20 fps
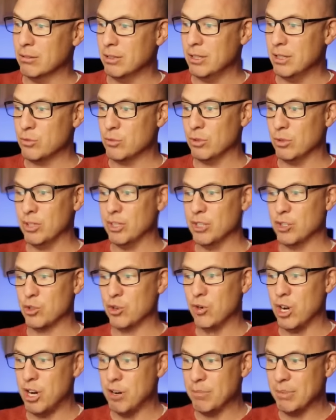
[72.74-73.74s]
It's really a
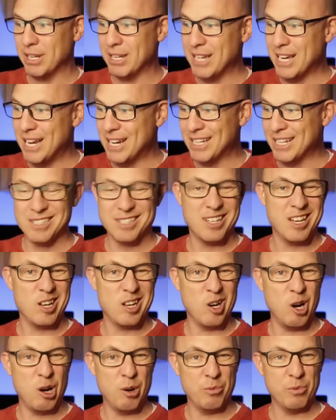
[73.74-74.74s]
trough, but it kind of gets
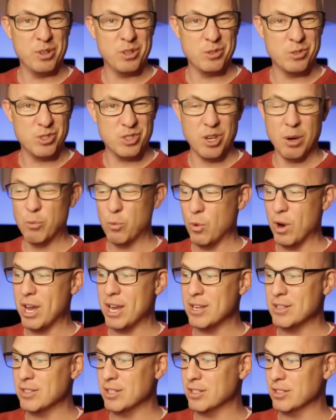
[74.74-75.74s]
cut off in some
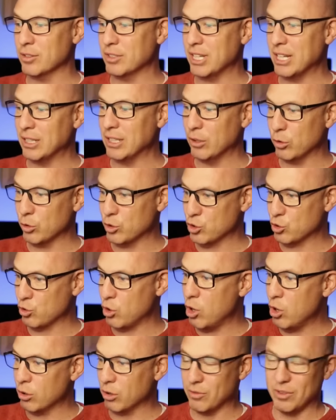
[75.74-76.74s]
ways. It's looking a little
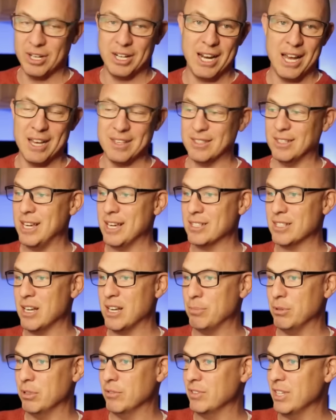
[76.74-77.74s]
stronger than it has the last
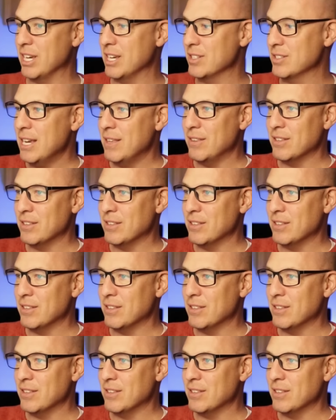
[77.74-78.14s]
couple of days.